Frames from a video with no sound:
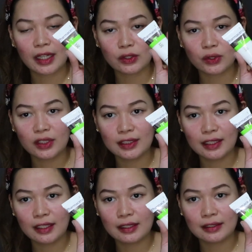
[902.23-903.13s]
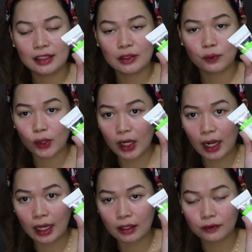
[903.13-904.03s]
itong T-series is for
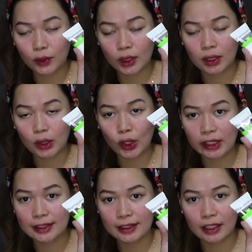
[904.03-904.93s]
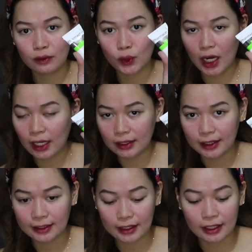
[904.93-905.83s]
oily skin, for
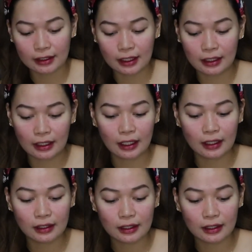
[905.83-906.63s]
acne skin talaga.